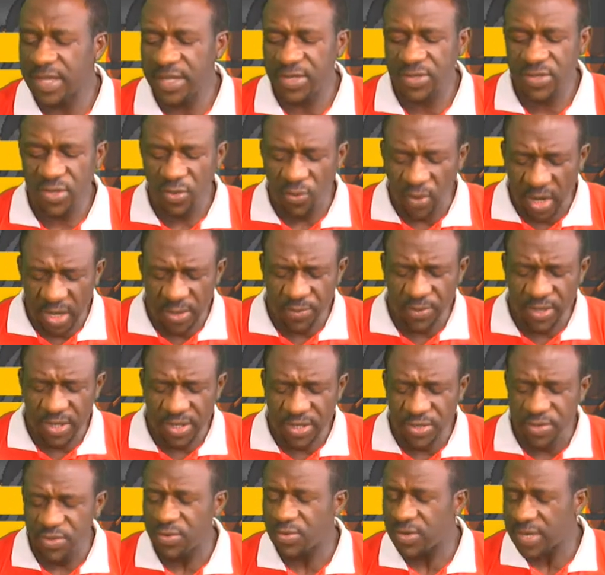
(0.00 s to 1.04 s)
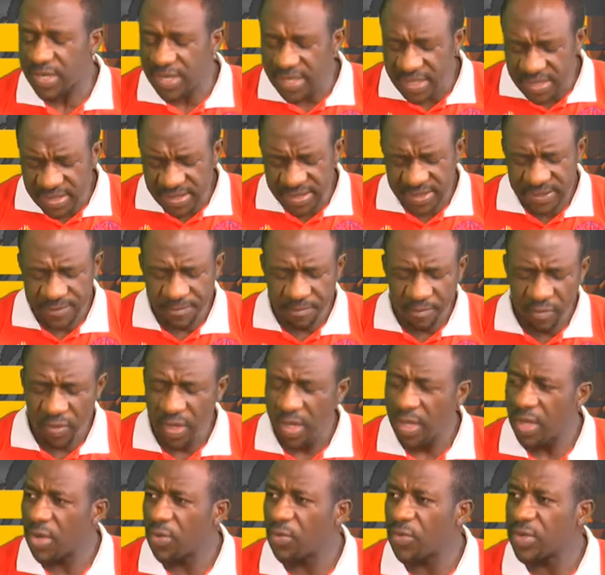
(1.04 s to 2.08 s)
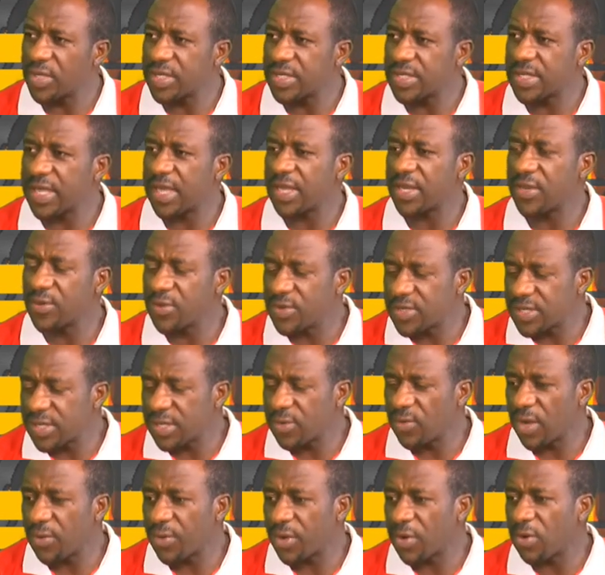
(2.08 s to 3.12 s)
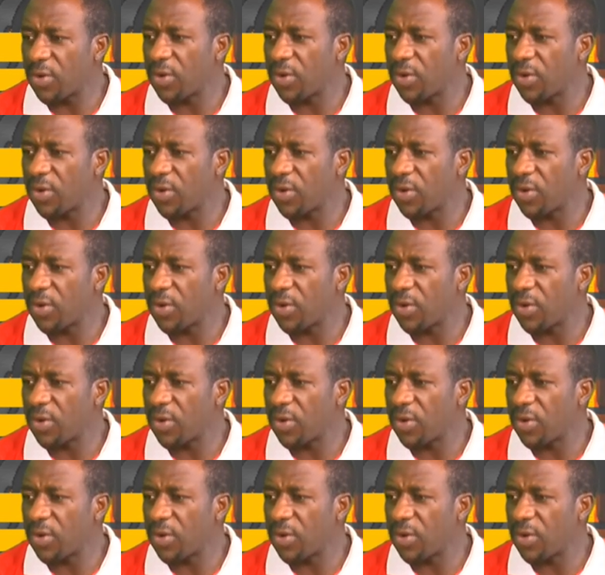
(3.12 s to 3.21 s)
So what we do is we start using what we call